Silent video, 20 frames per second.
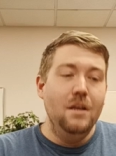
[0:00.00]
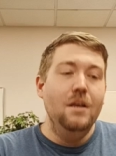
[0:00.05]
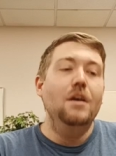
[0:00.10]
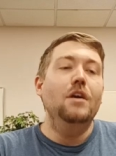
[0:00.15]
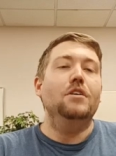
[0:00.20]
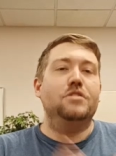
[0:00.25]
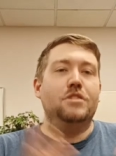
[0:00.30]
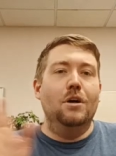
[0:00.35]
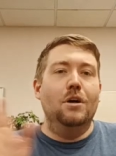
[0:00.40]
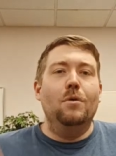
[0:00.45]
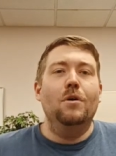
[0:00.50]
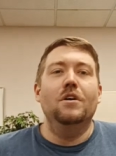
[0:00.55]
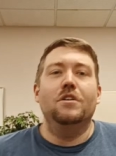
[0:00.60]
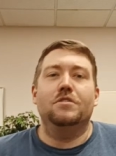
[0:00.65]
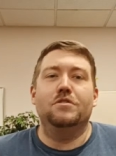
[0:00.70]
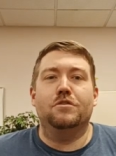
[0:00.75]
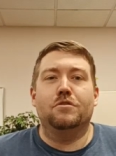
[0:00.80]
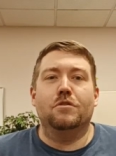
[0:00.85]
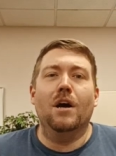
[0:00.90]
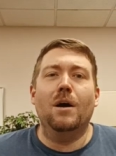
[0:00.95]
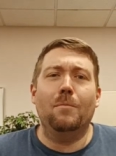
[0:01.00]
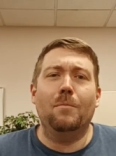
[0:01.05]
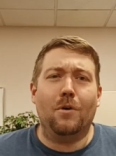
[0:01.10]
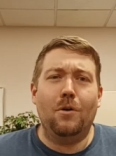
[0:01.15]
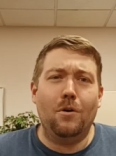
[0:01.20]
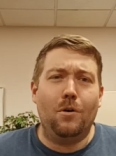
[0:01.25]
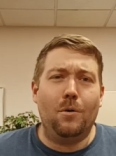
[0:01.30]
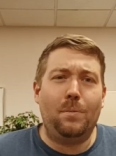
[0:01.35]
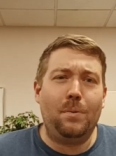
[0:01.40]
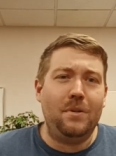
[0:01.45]
So drum roll,
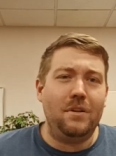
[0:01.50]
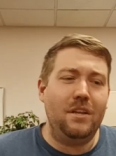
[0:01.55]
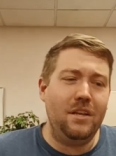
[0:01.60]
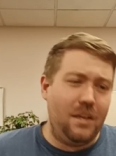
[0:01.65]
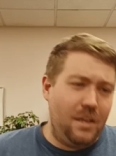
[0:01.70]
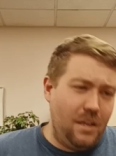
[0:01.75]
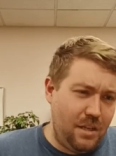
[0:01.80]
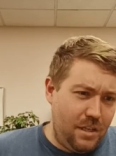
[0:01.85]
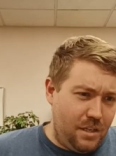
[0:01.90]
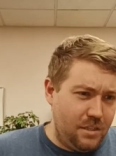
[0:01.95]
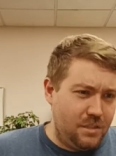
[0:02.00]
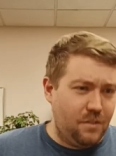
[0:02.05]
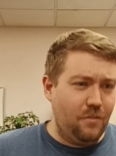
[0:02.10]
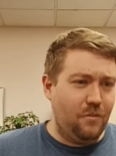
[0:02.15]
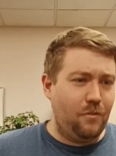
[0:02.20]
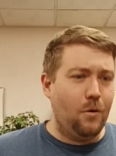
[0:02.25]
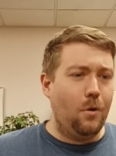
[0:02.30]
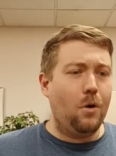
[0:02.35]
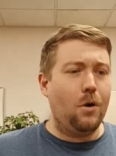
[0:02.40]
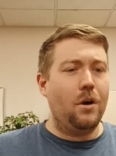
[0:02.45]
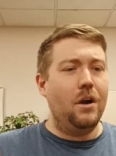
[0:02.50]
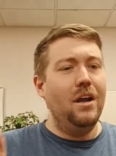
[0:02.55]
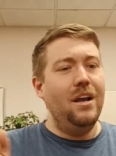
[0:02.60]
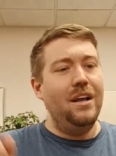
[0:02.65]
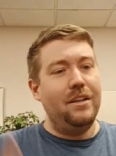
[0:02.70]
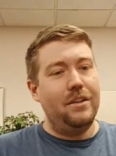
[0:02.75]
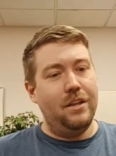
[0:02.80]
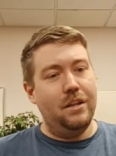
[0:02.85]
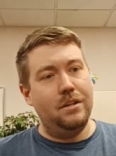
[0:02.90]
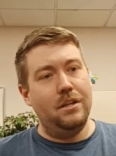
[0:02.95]
please, for
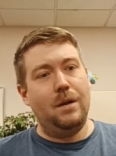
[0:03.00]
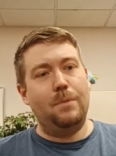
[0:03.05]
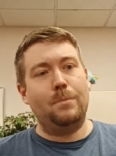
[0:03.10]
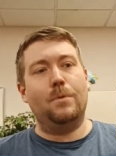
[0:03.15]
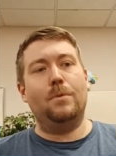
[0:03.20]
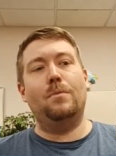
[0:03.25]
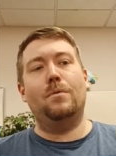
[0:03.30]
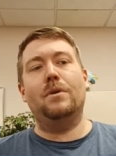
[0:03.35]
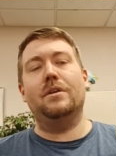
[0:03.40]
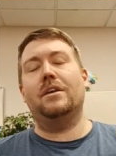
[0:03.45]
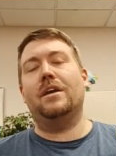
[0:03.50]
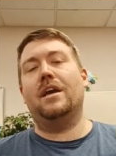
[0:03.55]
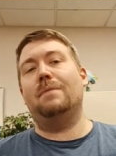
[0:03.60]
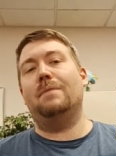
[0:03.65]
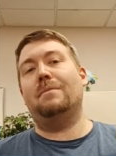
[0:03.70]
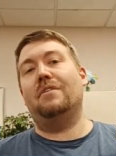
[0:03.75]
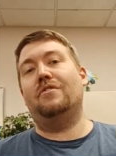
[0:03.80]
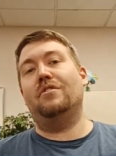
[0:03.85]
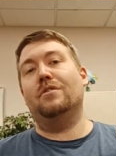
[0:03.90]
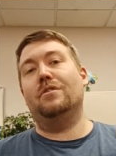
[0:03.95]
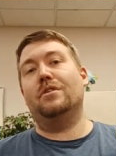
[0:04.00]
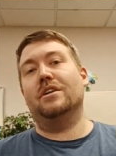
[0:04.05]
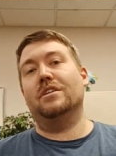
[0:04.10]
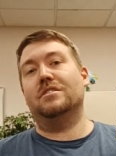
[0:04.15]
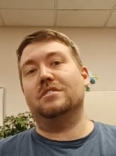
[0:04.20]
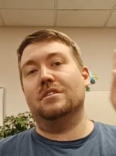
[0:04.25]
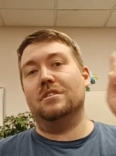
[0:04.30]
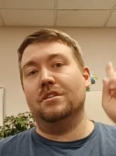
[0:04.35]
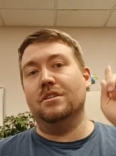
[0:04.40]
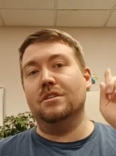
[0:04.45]
the number one game I feel gets
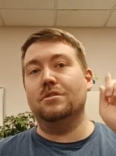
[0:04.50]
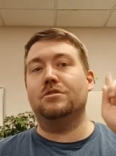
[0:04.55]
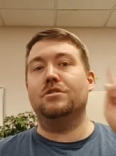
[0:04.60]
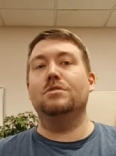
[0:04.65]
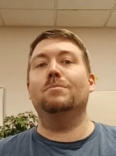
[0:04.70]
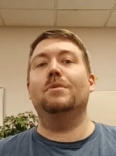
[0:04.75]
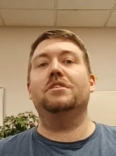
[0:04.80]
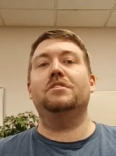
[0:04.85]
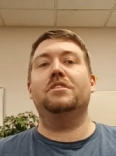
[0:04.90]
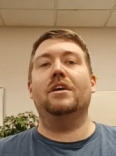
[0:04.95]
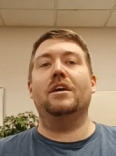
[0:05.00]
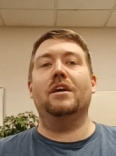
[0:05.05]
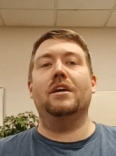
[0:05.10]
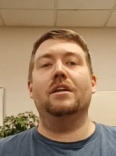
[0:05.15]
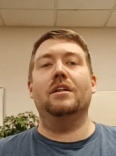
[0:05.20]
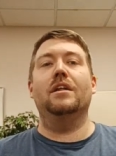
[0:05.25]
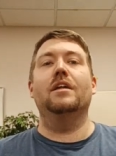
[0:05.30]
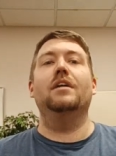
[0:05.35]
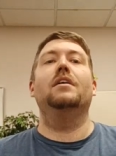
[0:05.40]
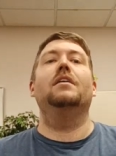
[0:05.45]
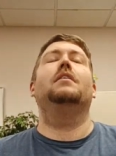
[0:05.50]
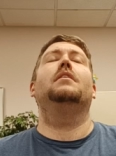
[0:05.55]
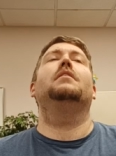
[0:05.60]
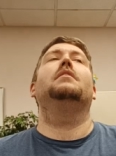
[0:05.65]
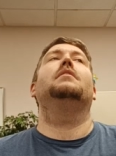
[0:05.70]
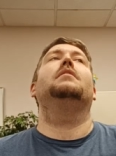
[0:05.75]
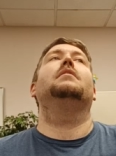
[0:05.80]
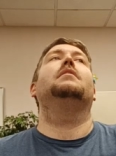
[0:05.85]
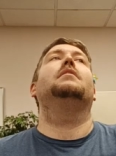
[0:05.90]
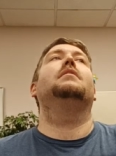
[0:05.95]
a little too much hate,
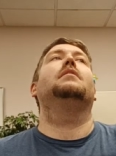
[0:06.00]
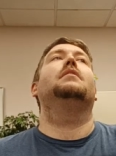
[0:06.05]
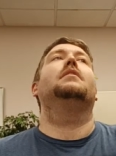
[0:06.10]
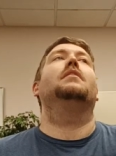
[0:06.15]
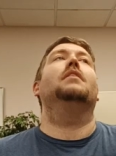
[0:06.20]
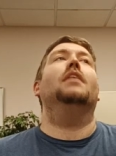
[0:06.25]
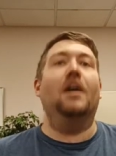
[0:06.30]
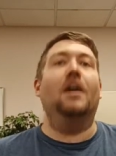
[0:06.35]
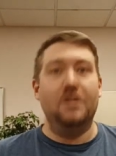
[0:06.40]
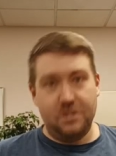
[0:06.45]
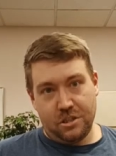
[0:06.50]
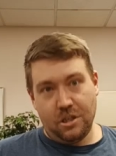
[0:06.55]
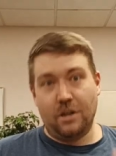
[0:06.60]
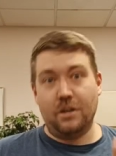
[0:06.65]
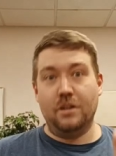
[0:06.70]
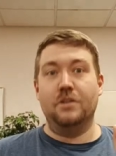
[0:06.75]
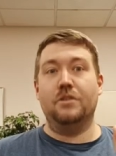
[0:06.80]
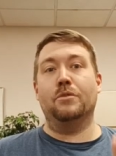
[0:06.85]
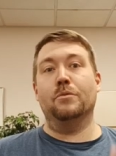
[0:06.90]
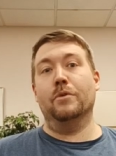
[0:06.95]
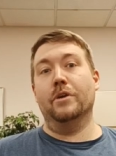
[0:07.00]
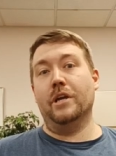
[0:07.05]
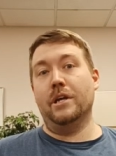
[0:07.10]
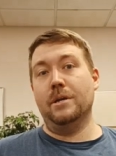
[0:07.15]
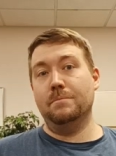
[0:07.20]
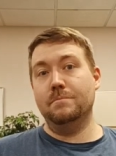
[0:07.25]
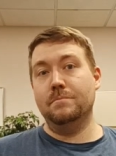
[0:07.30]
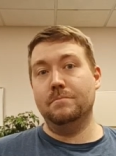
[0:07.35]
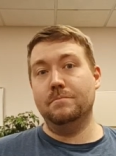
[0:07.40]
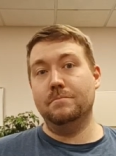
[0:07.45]
Uncharted 3.
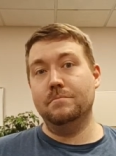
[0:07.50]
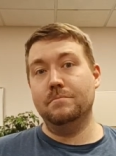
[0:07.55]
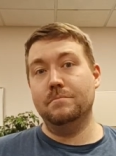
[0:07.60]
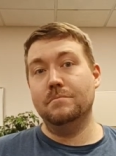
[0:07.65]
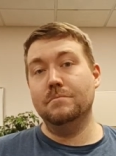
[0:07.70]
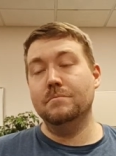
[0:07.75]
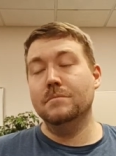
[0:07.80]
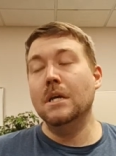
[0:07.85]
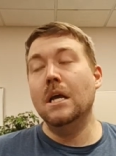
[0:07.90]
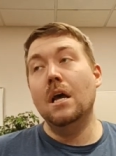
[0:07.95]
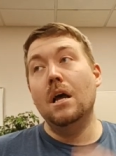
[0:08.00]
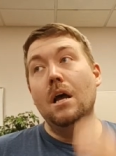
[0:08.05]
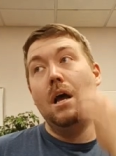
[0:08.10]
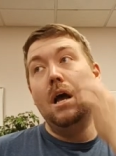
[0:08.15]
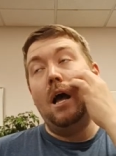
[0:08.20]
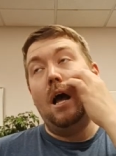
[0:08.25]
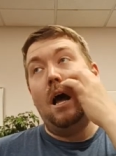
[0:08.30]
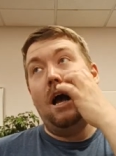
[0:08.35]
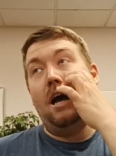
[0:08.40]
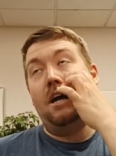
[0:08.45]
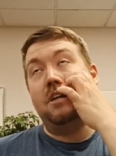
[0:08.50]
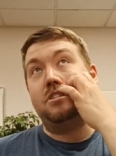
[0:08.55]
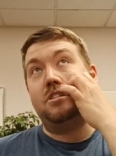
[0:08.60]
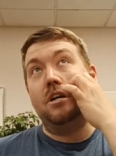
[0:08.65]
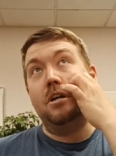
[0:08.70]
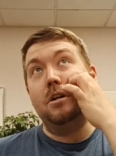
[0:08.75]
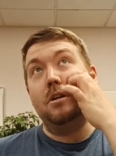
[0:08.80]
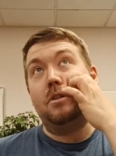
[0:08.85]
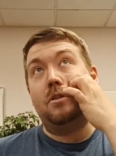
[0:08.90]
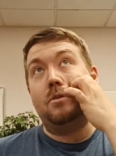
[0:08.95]

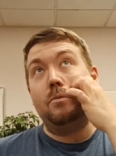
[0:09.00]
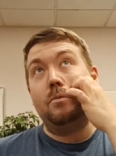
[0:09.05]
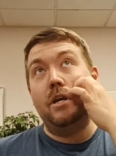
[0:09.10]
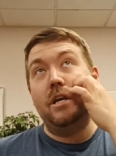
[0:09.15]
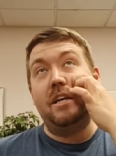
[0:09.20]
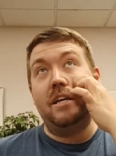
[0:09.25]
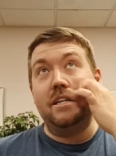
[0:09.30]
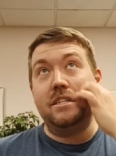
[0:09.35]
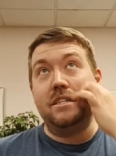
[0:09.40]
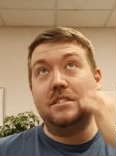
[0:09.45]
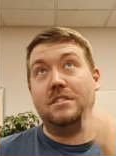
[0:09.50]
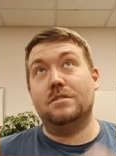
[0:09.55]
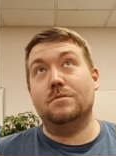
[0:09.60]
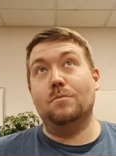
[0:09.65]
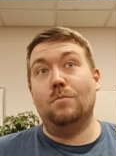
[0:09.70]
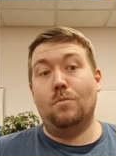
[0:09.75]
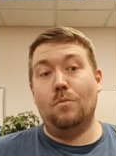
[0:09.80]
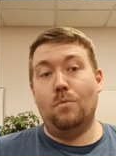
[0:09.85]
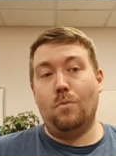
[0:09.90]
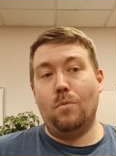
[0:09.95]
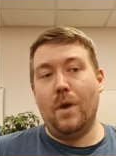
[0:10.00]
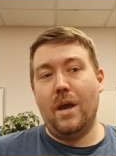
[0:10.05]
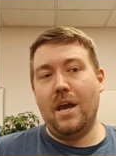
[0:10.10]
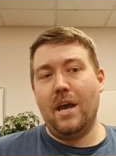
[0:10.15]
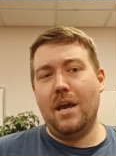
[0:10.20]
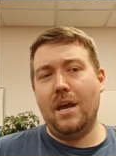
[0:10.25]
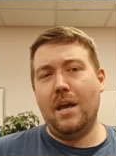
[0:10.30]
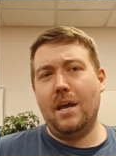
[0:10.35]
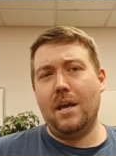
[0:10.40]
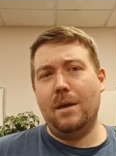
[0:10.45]
Uncharted 3 gets
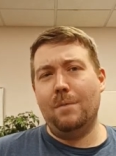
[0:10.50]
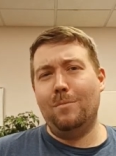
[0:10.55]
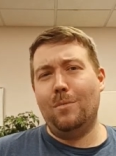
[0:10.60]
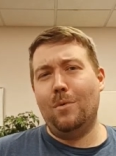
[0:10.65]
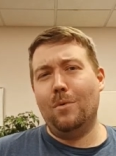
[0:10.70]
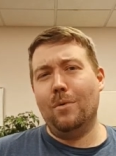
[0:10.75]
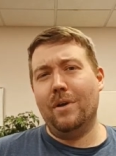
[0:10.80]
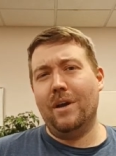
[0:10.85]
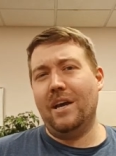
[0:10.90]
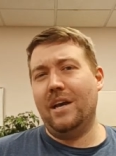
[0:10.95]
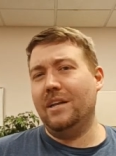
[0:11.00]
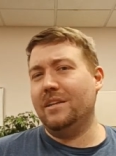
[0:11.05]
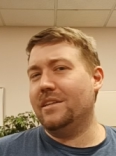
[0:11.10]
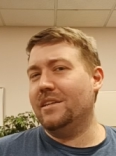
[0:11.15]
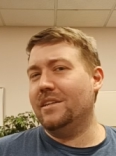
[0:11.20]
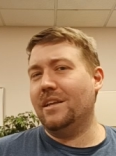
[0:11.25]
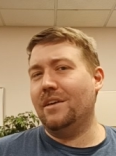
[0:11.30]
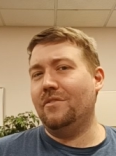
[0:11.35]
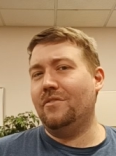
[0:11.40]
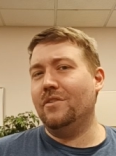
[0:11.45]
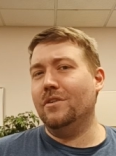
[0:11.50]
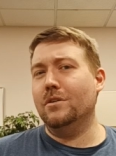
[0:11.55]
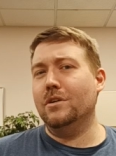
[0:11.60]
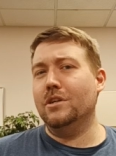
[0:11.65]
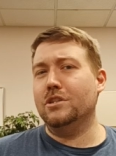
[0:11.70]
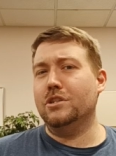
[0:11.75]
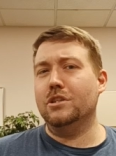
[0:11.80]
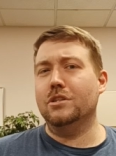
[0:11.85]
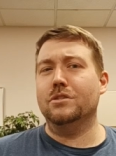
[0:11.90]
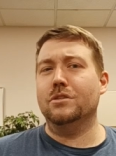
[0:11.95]
way more hate than I feel it
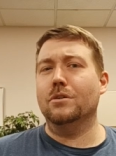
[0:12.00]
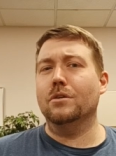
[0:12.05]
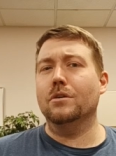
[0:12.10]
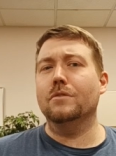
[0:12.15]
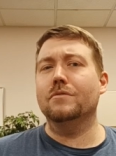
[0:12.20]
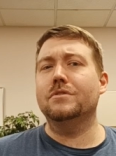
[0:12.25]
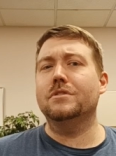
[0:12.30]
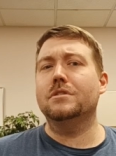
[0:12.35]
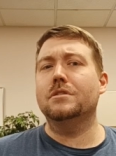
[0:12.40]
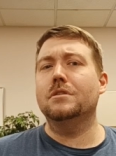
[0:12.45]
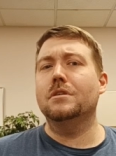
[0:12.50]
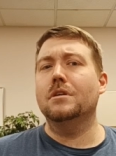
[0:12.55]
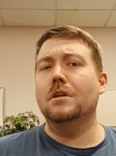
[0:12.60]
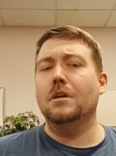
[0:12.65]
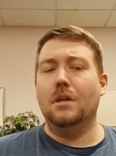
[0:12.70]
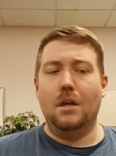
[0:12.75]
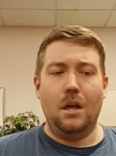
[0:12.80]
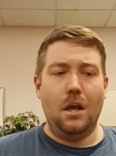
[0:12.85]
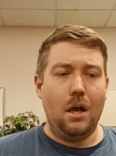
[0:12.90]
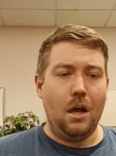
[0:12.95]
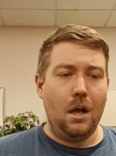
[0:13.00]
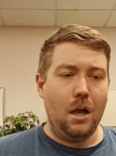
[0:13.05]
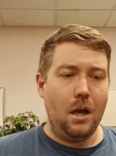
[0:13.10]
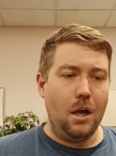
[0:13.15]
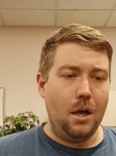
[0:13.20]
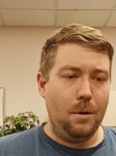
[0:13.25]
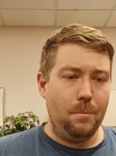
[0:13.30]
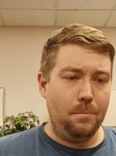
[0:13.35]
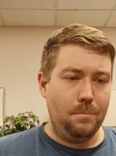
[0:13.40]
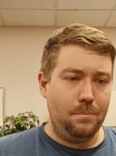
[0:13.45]
deserves.
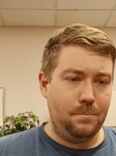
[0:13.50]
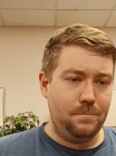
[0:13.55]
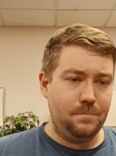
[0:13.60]
Um,